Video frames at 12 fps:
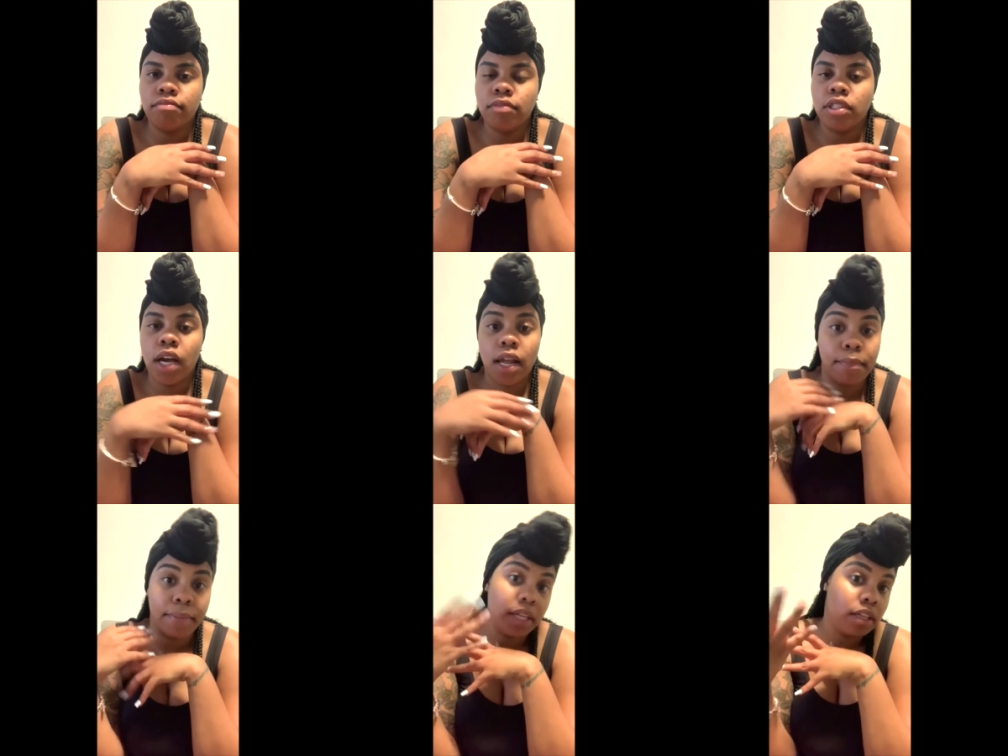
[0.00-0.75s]
You
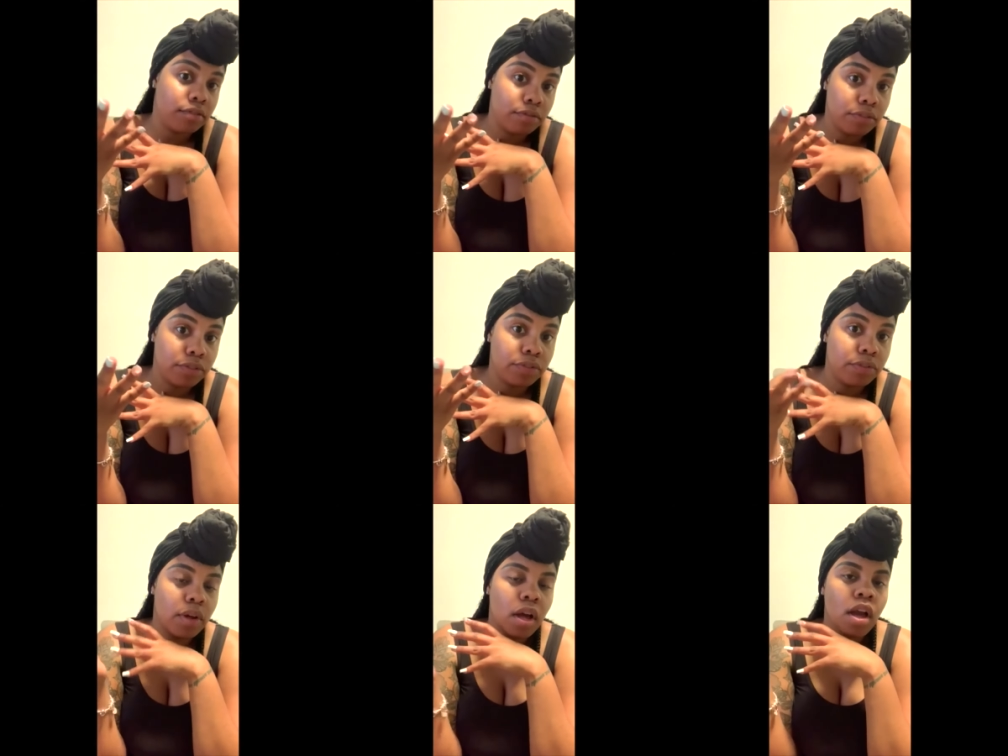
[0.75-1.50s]
gotta make your
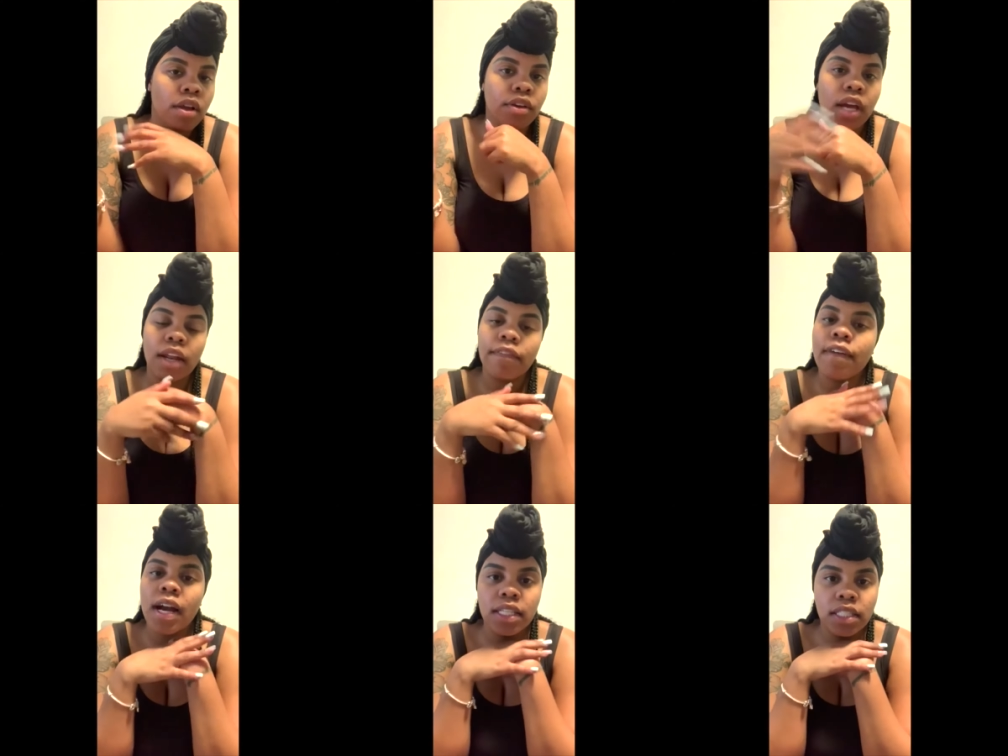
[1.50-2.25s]
food. You gotta
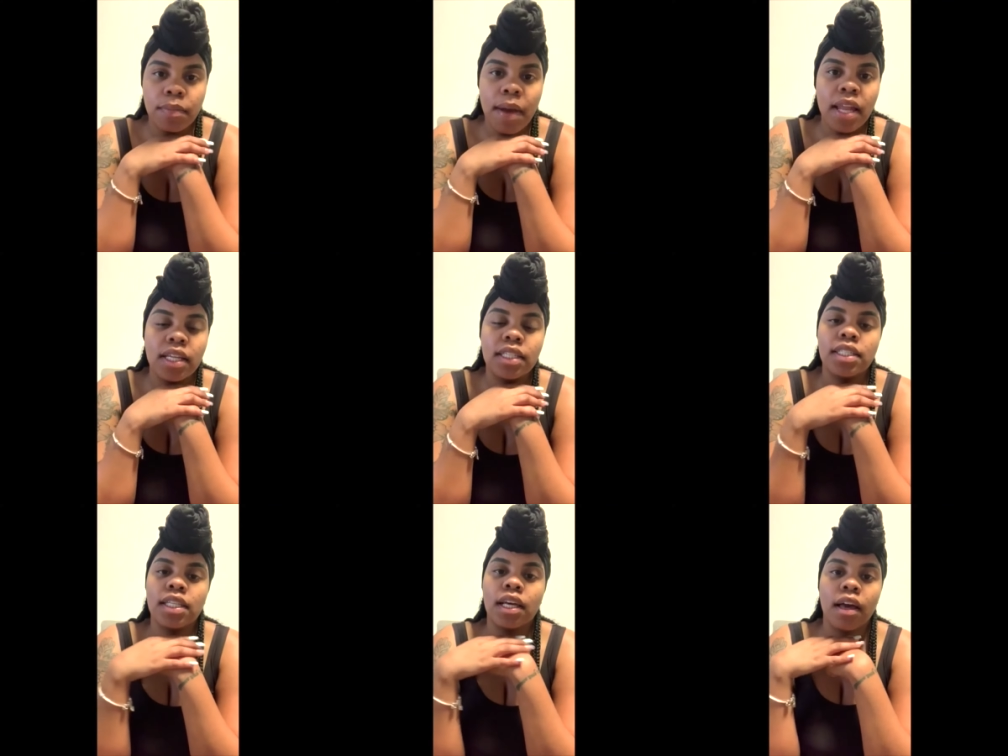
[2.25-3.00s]
find somebody
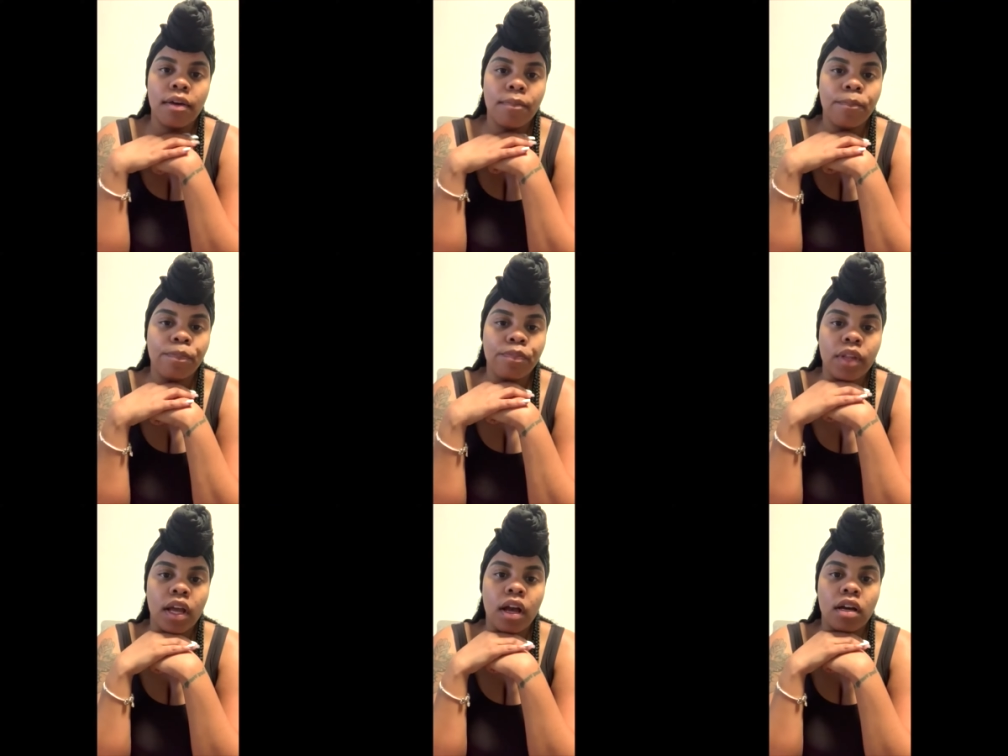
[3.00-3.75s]
to
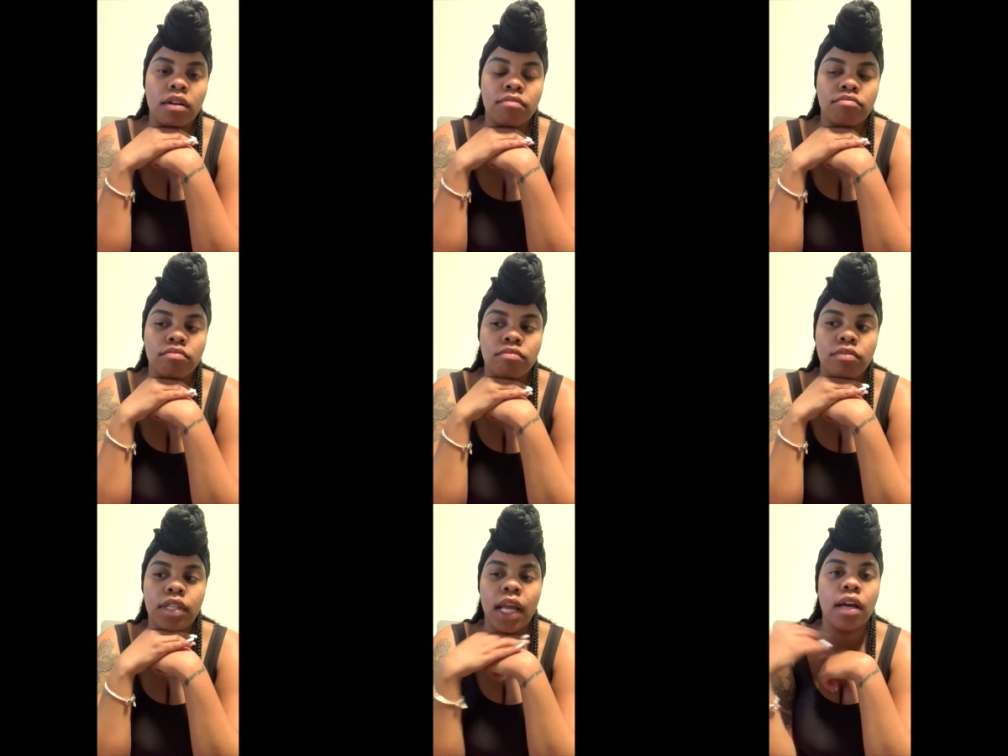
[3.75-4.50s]
come
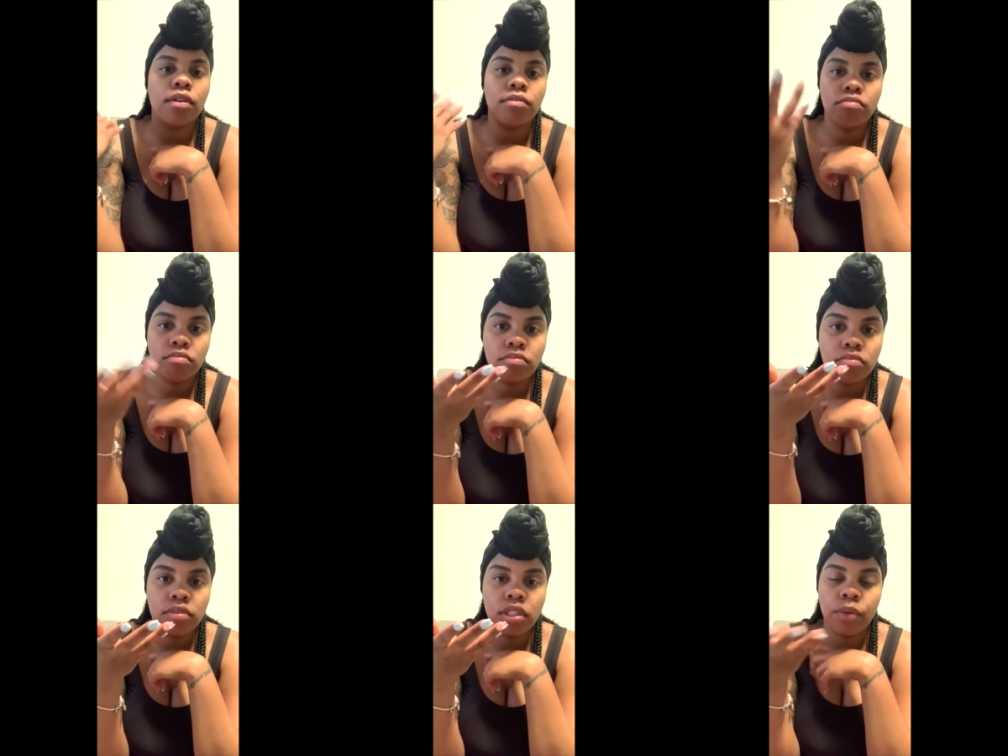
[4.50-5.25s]
down
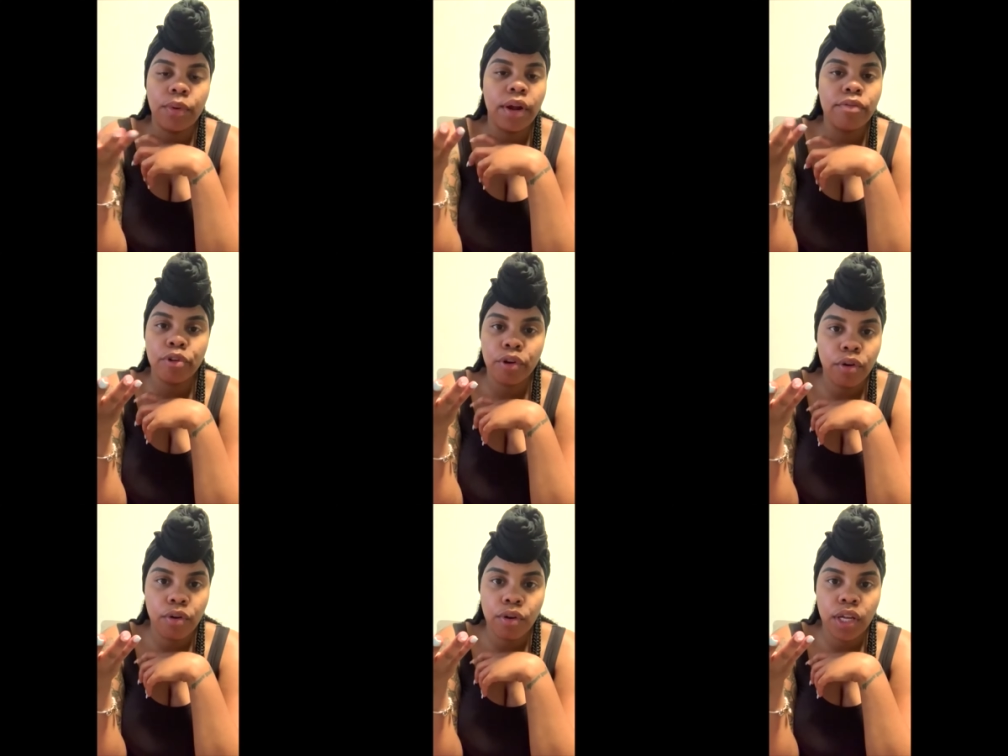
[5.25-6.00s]
to wherever you're
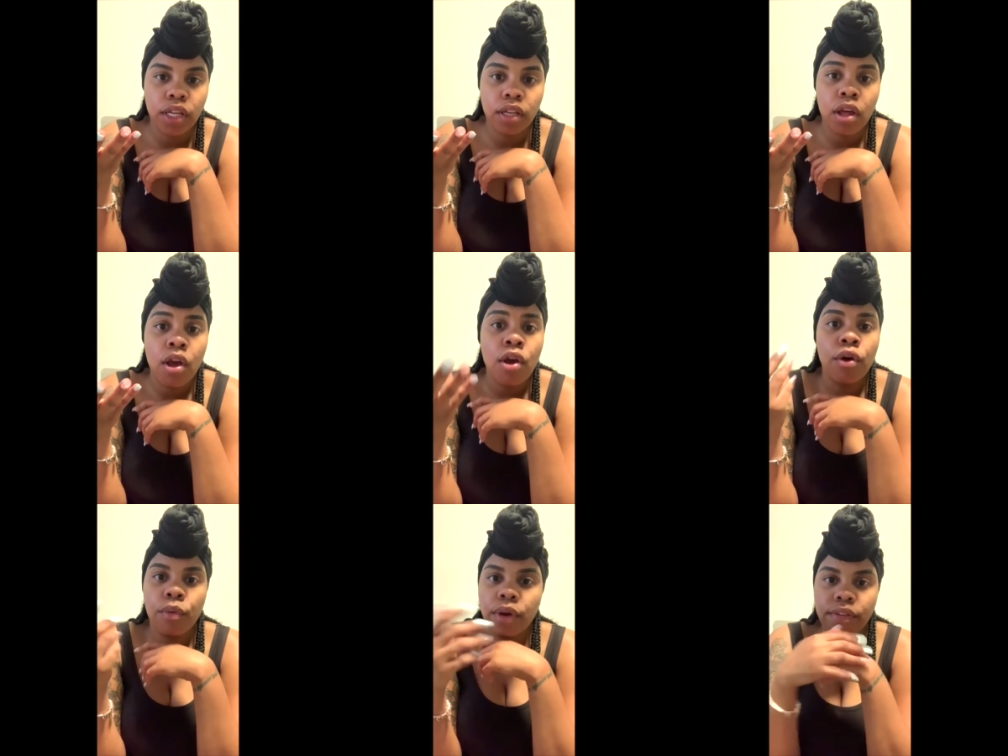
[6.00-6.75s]
going
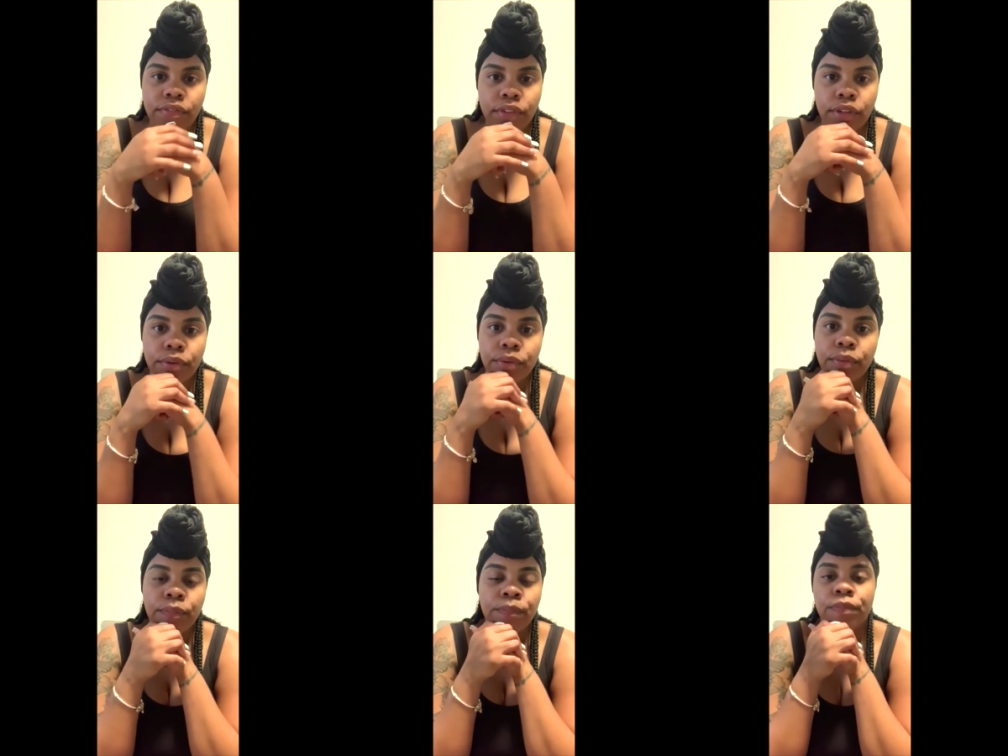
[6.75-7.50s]
with
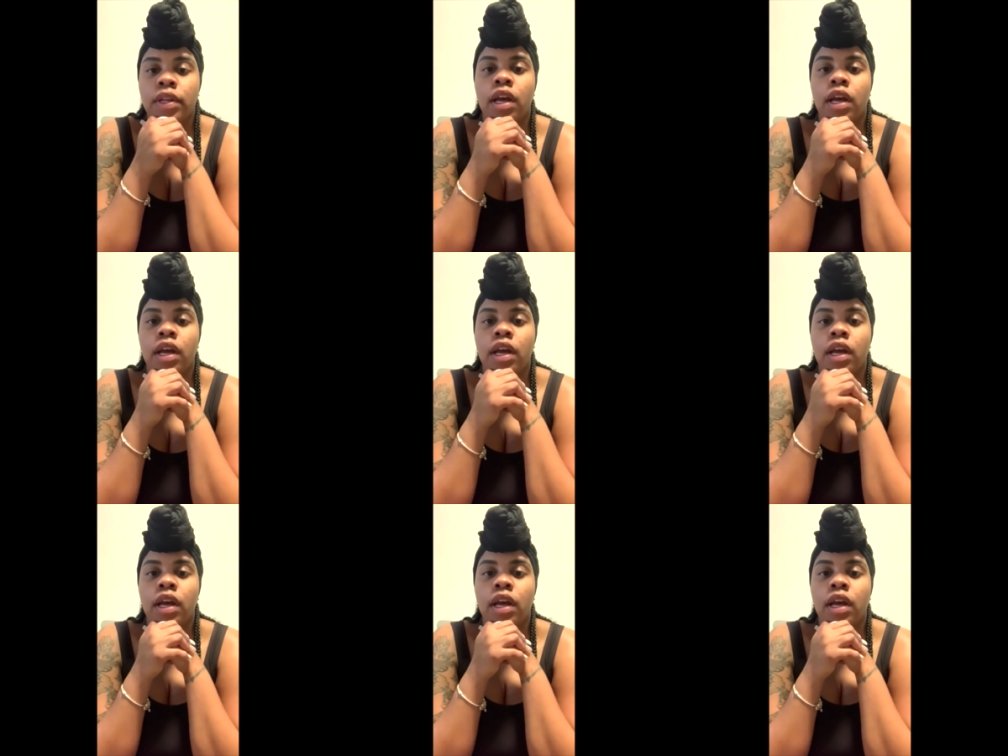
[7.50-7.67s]
you.